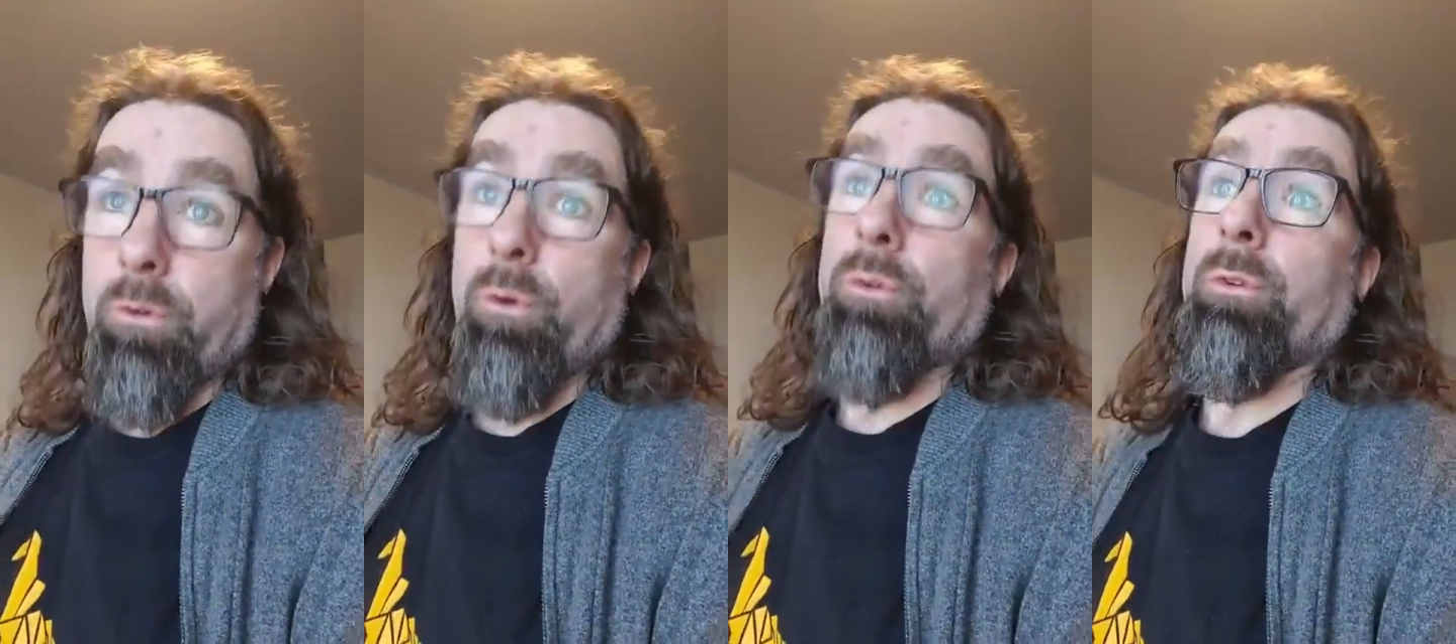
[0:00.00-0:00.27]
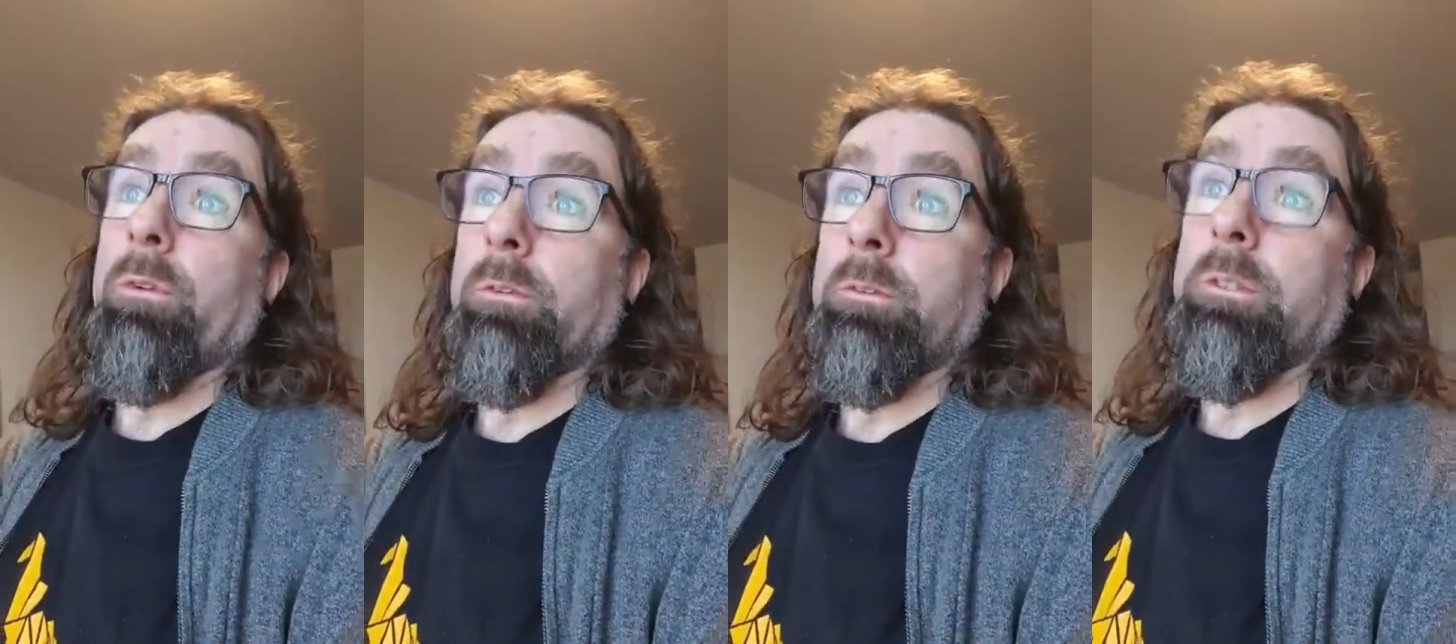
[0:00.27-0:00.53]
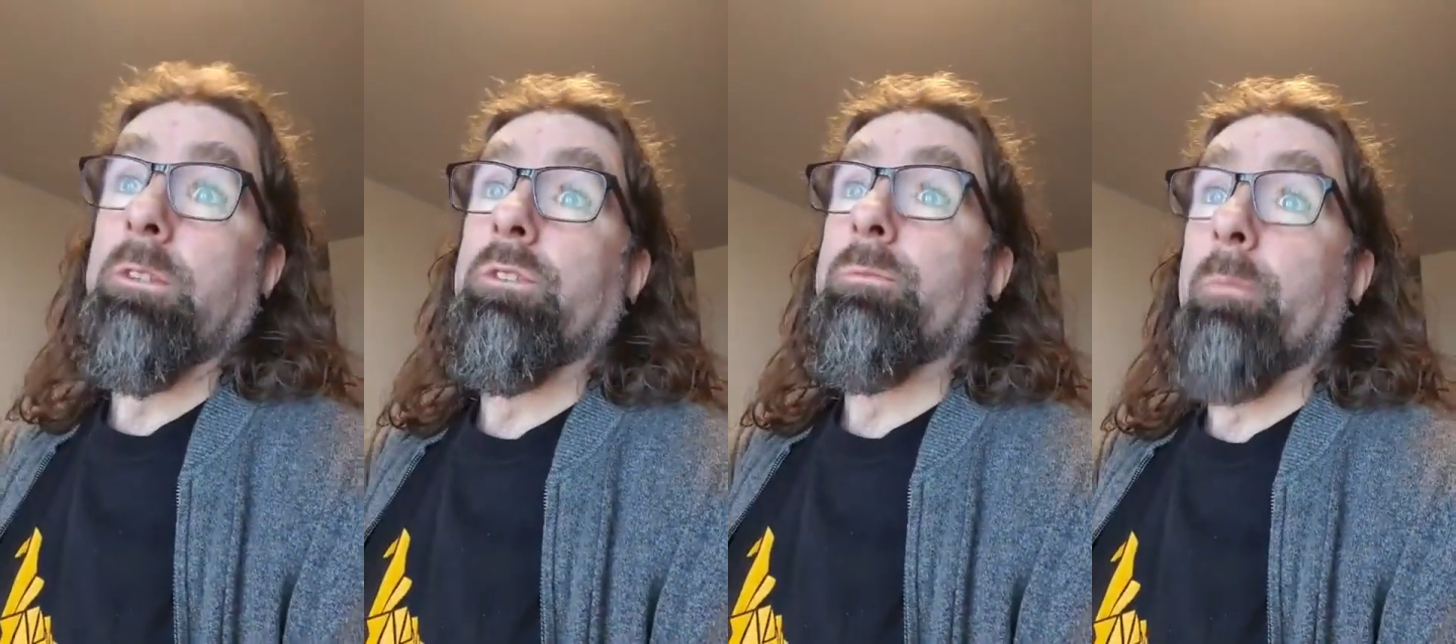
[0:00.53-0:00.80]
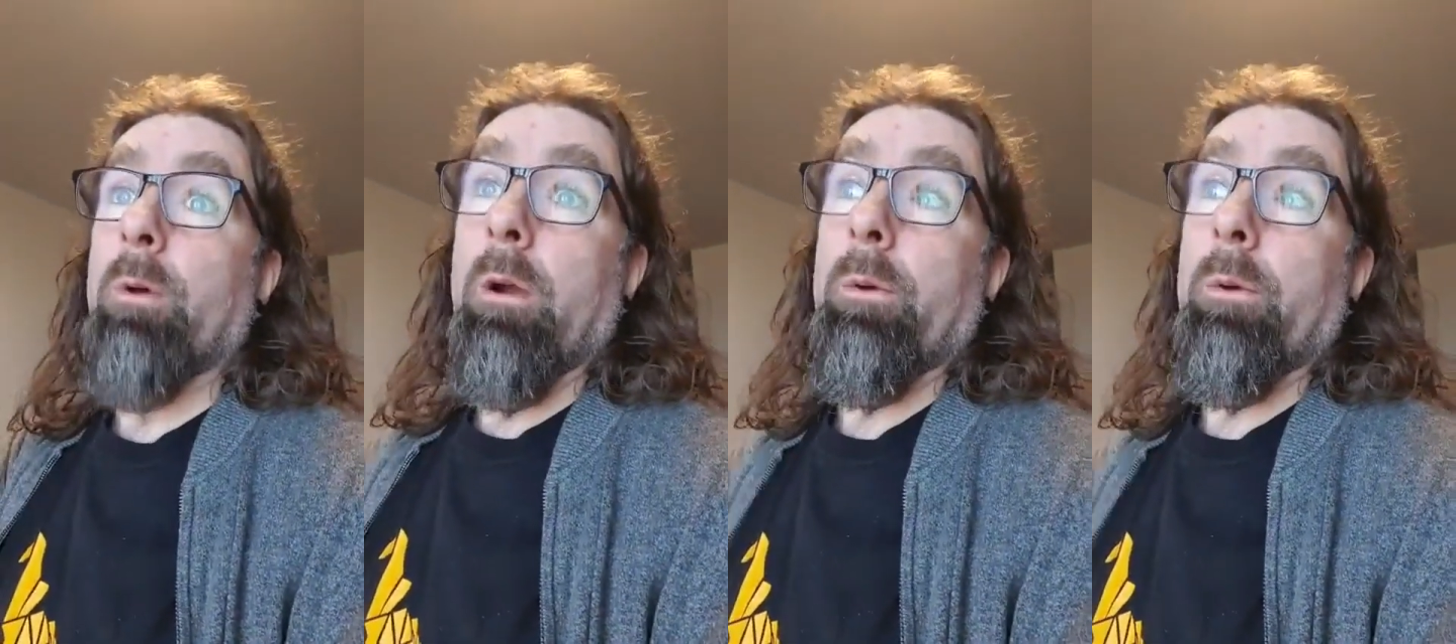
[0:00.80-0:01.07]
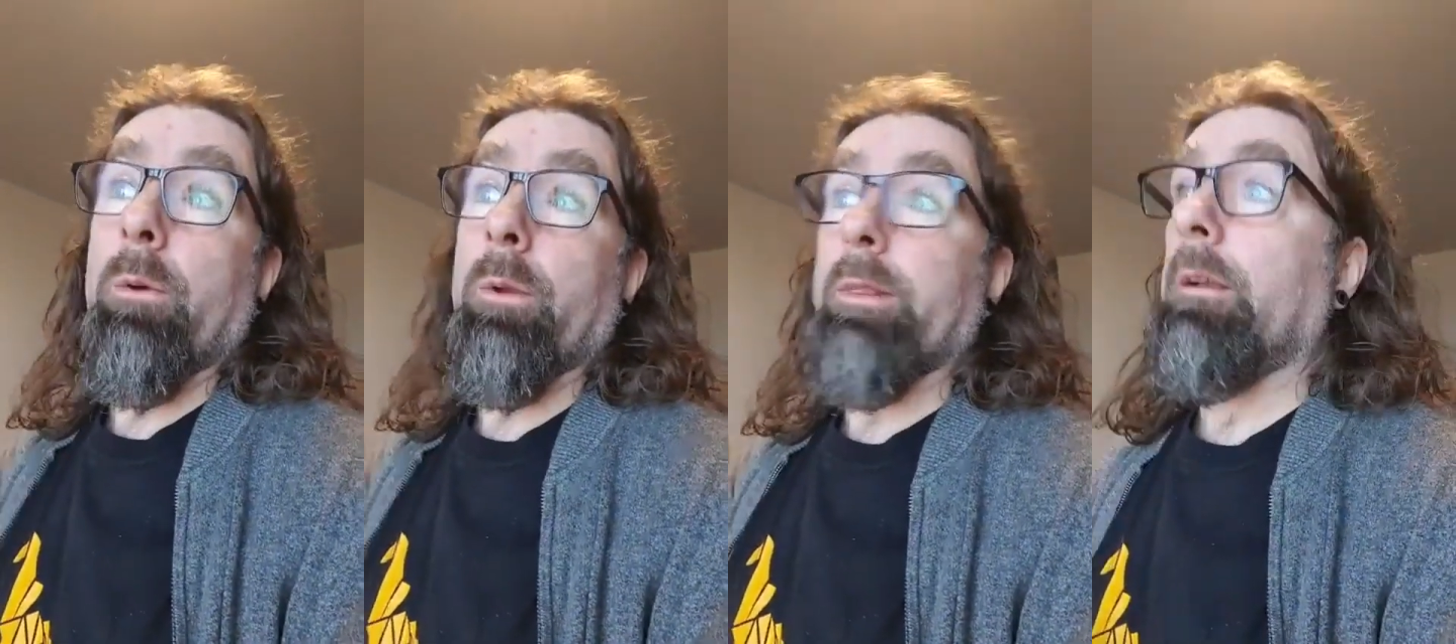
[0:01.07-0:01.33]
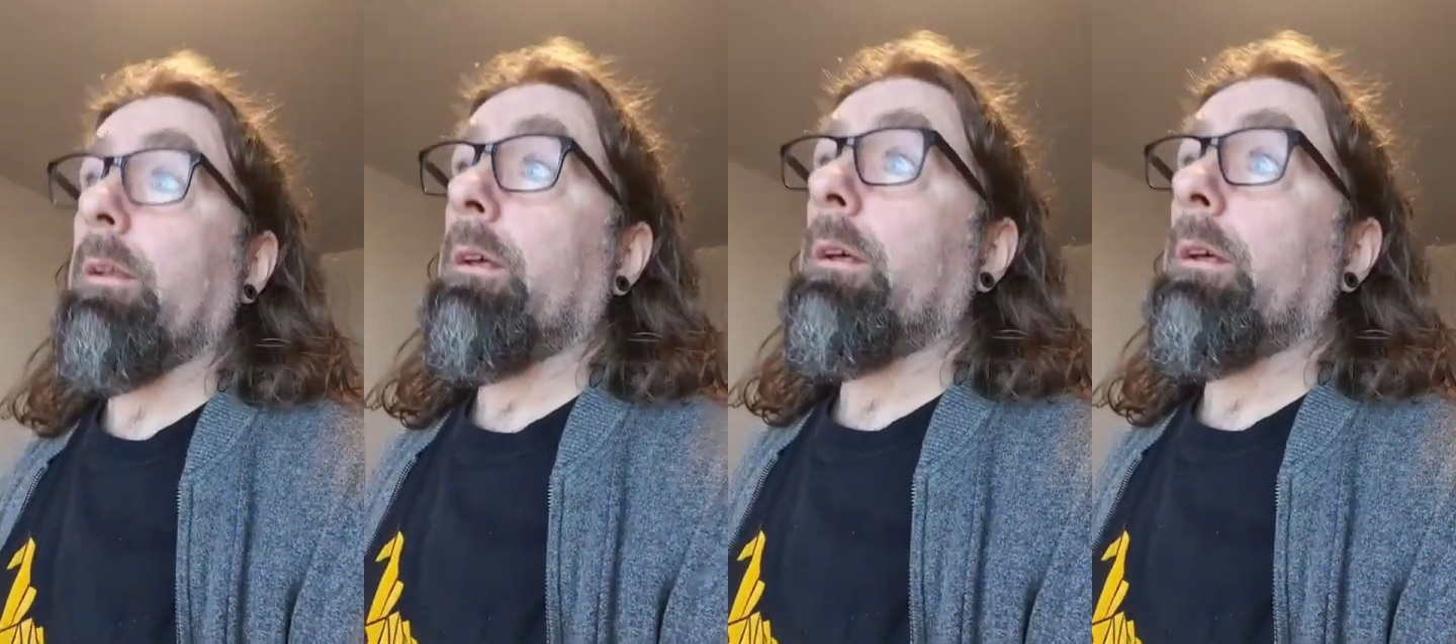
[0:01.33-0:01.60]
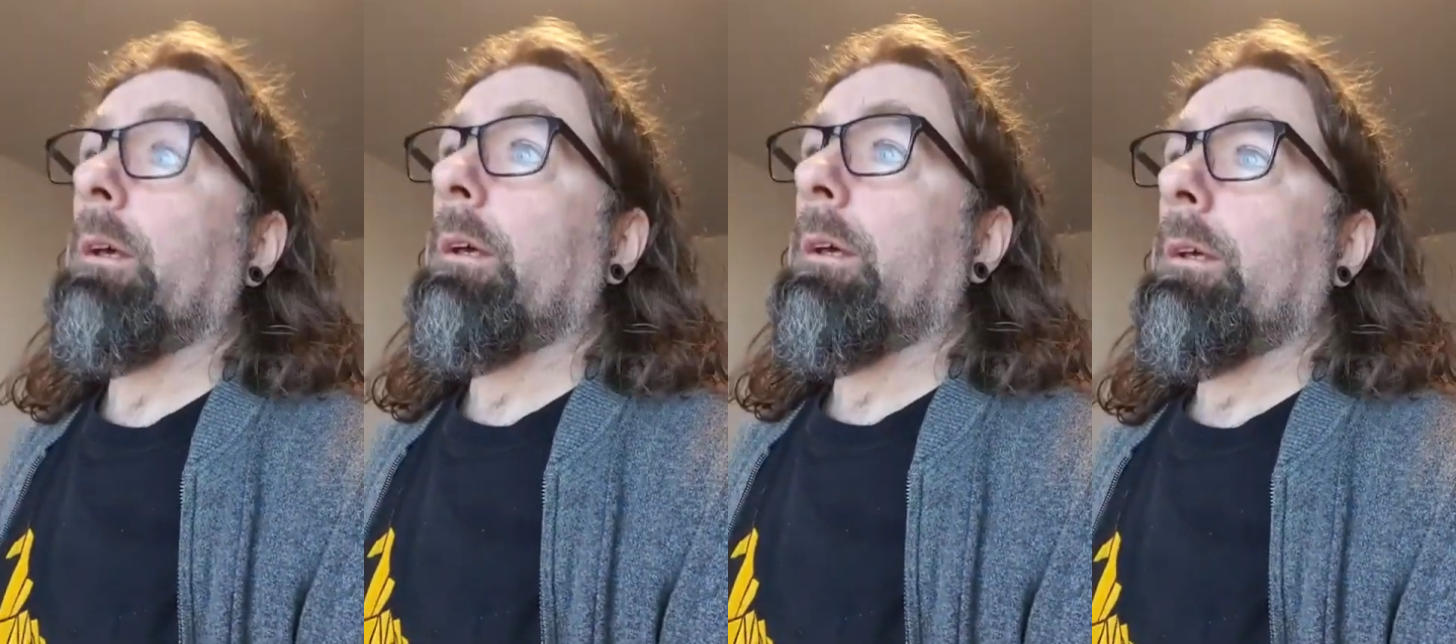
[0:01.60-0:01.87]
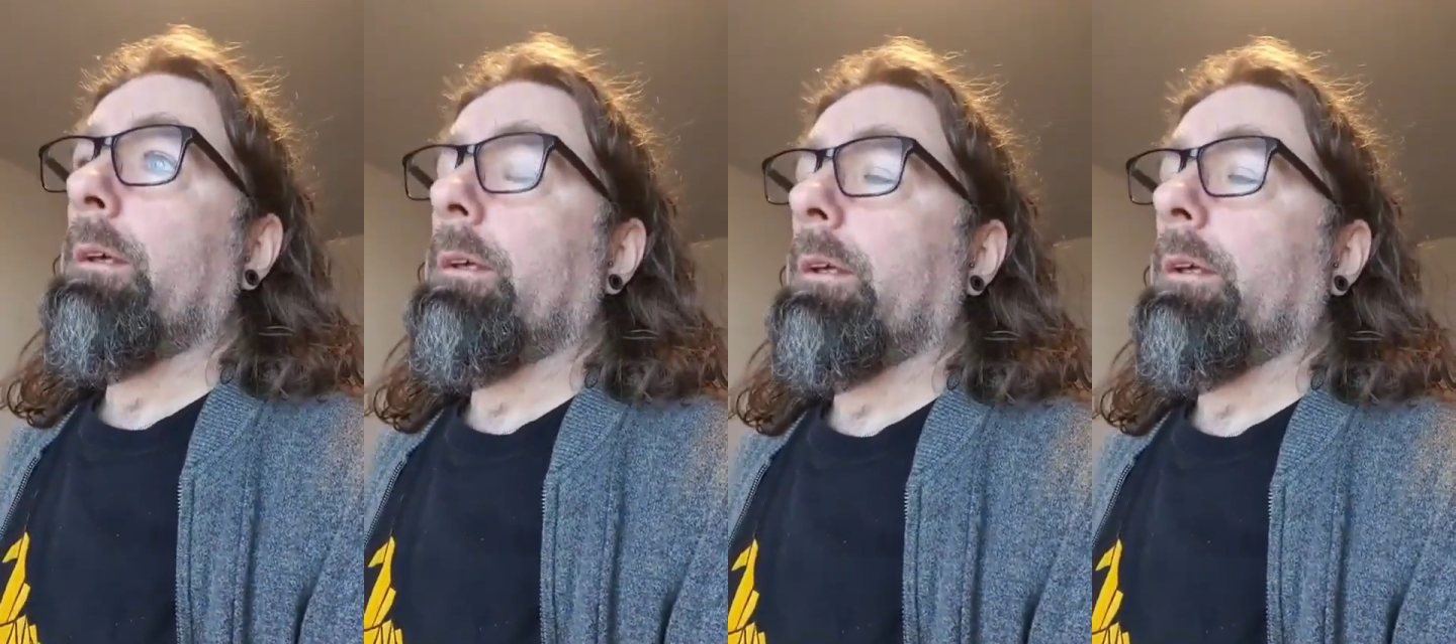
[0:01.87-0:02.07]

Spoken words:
going up to North London tomorrow and then